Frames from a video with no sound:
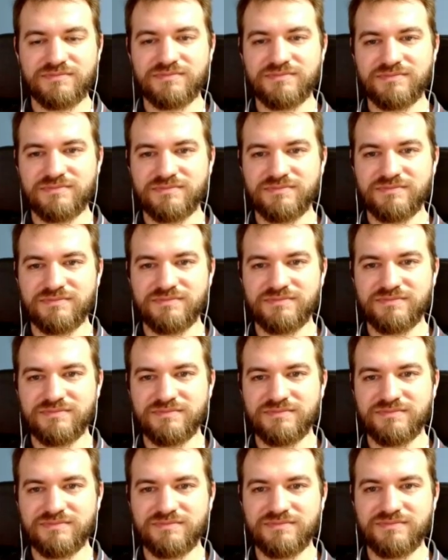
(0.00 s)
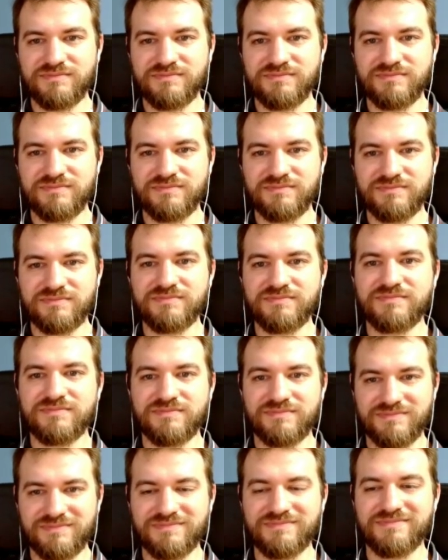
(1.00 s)

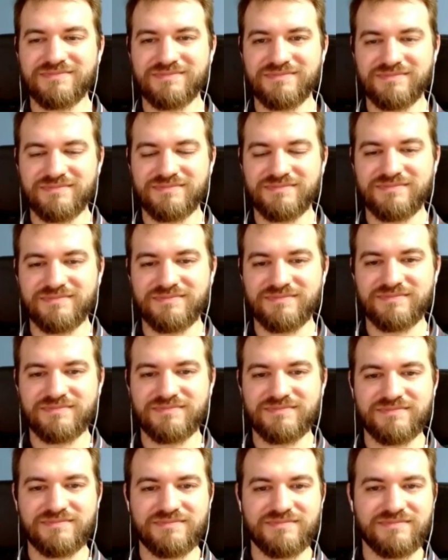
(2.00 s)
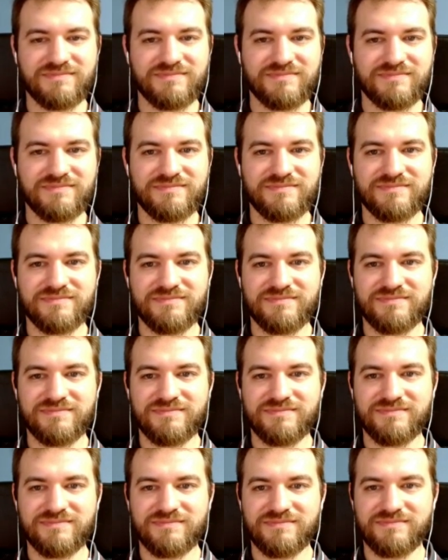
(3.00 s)

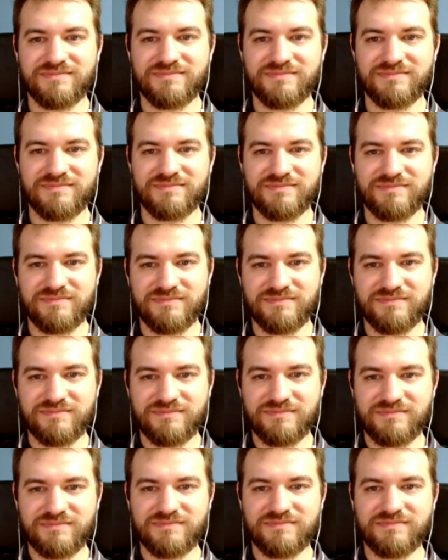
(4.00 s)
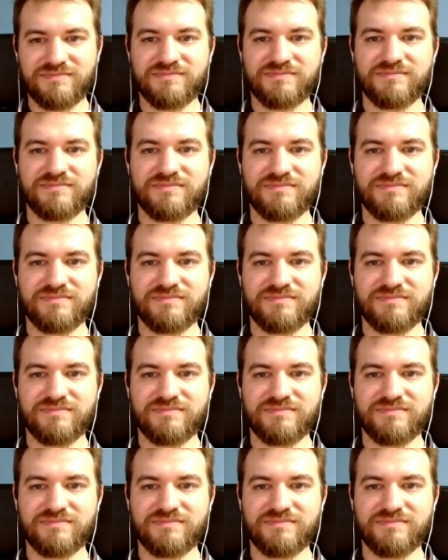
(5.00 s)
This person isn't speaking.